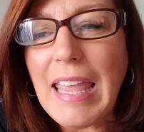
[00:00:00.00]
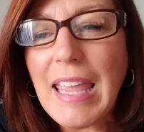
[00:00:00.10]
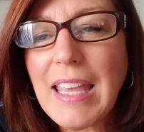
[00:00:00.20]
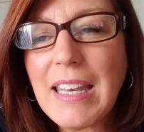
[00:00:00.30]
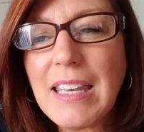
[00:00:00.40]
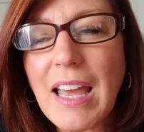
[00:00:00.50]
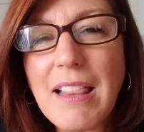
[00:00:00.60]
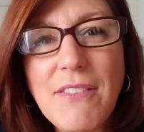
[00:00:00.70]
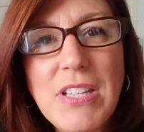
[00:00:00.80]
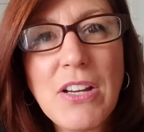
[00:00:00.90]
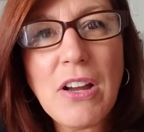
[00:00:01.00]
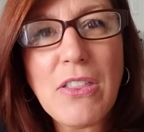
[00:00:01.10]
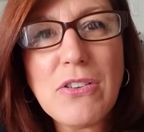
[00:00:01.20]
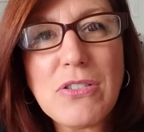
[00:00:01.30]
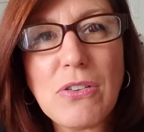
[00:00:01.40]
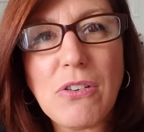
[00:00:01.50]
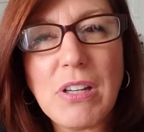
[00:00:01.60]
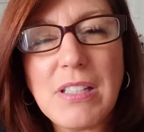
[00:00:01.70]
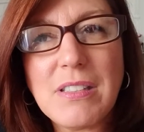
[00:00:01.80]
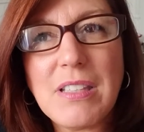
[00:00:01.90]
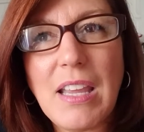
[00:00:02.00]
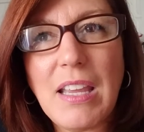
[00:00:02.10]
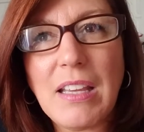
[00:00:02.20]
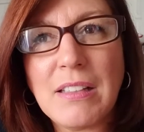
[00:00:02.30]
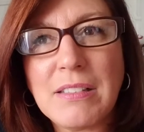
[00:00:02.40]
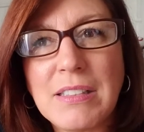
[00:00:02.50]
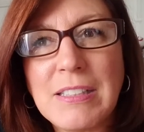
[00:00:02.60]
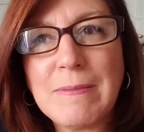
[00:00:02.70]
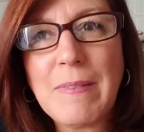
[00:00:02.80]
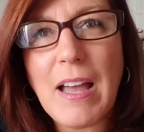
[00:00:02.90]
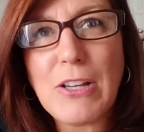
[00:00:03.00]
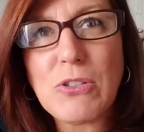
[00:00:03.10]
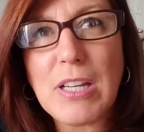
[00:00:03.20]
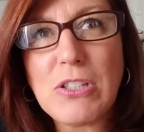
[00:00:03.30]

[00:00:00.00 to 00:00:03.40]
And I love to hear other stories, and I try